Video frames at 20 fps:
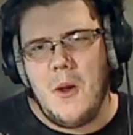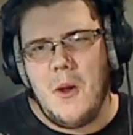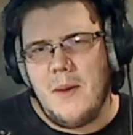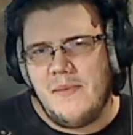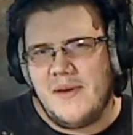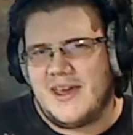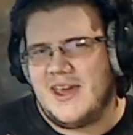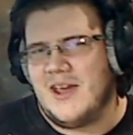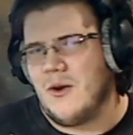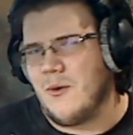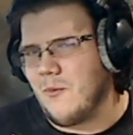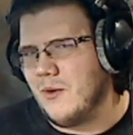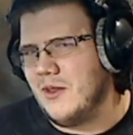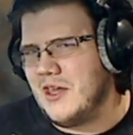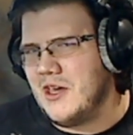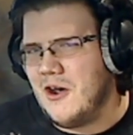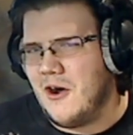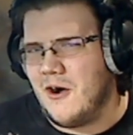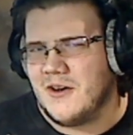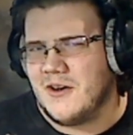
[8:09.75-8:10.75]
making it
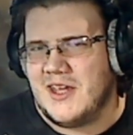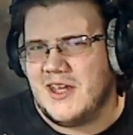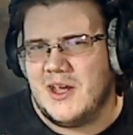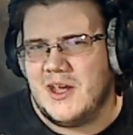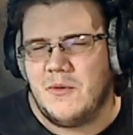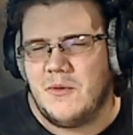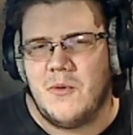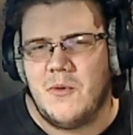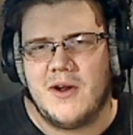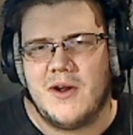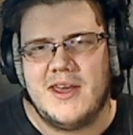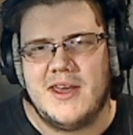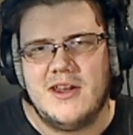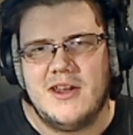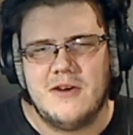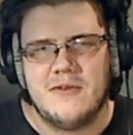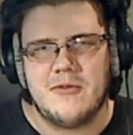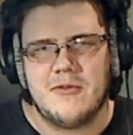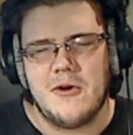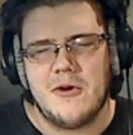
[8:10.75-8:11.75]
really hard to hit what you want to
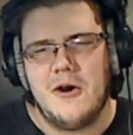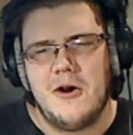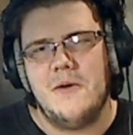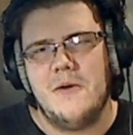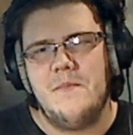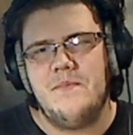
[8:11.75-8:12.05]
hit overall.